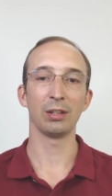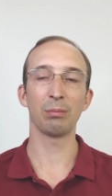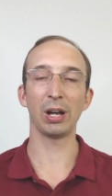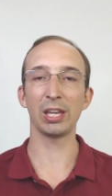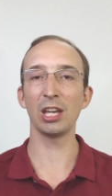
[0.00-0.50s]

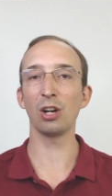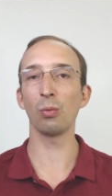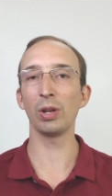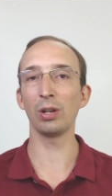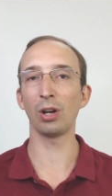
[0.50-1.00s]
But here
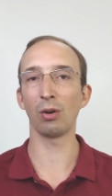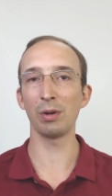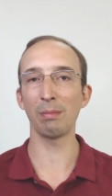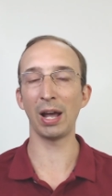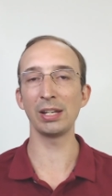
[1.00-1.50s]
we are
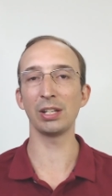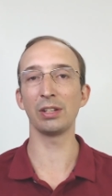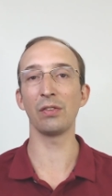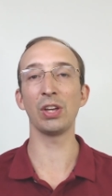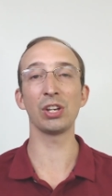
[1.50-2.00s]
reminded
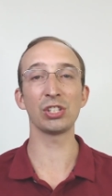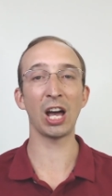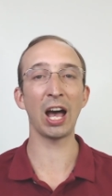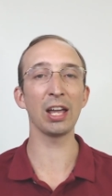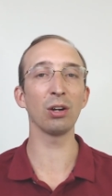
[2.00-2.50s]
that the
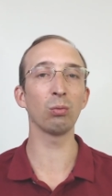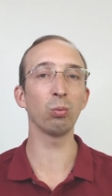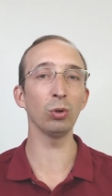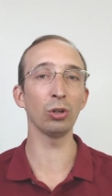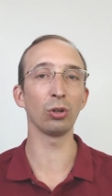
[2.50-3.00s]
entire
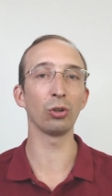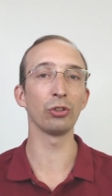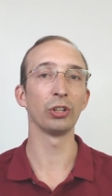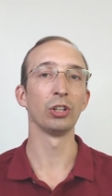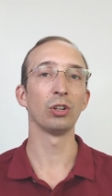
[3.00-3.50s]
world
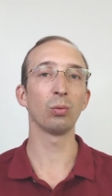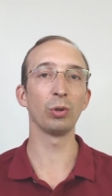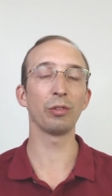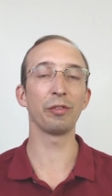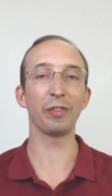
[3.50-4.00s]

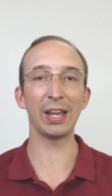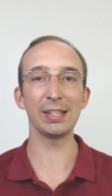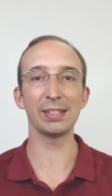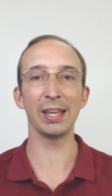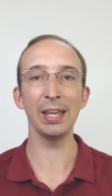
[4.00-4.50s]
will
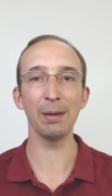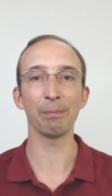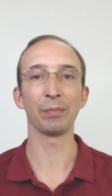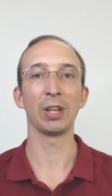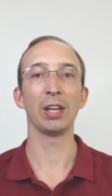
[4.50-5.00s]
face Him,
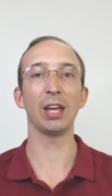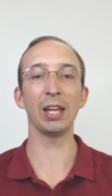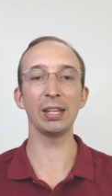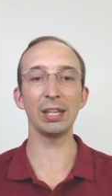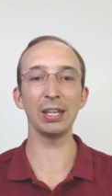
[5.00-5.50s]

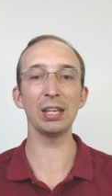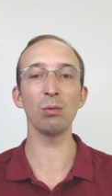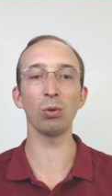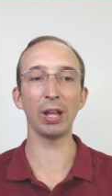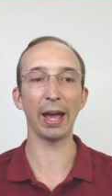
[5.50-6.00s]
and He
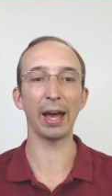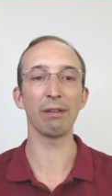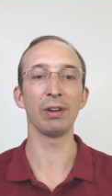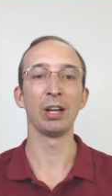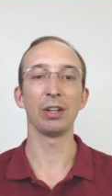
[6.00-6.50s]
will
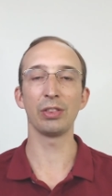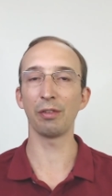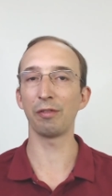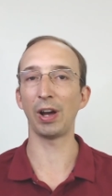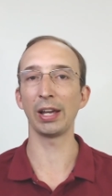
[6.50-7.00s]
have the
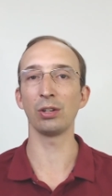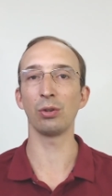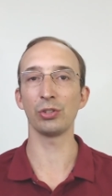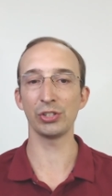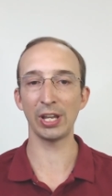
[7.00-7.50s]

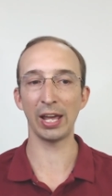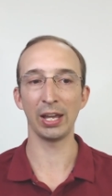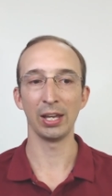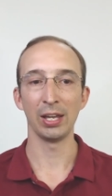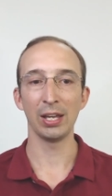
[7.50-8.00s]
final say.
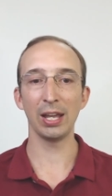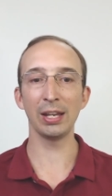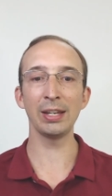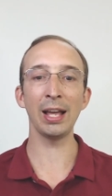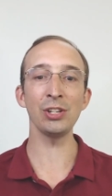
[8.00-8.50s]

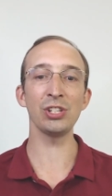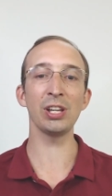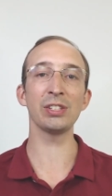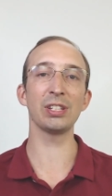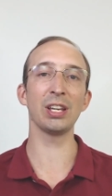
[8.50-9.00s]
And not
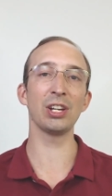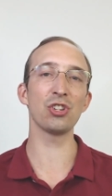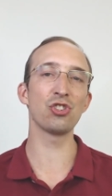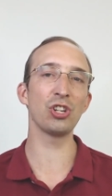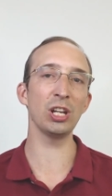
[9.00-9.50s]
just in
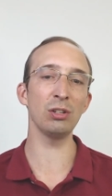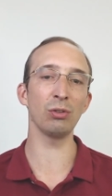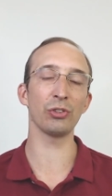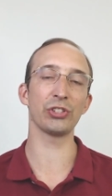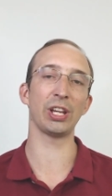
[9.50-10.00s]
a
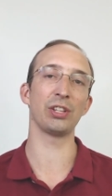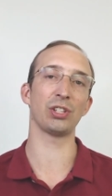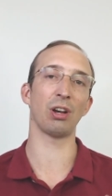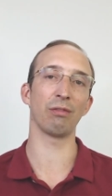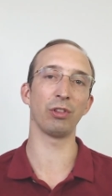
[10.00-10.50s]
general sense
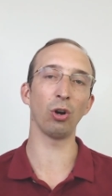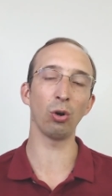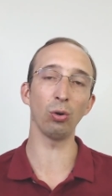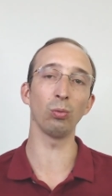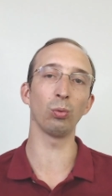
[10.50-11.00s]
of the
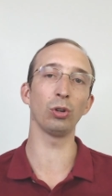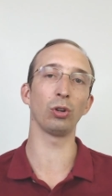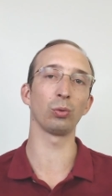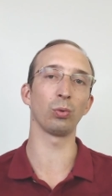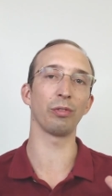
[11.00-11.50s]
whole
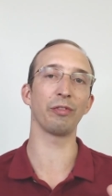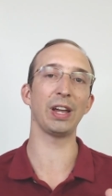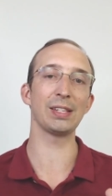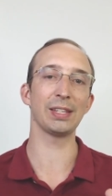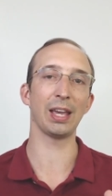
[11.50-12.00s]
world will
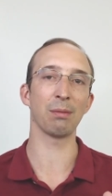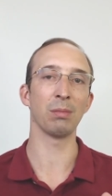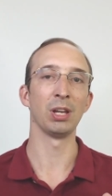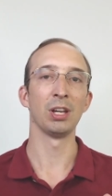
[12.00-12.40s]
face Him,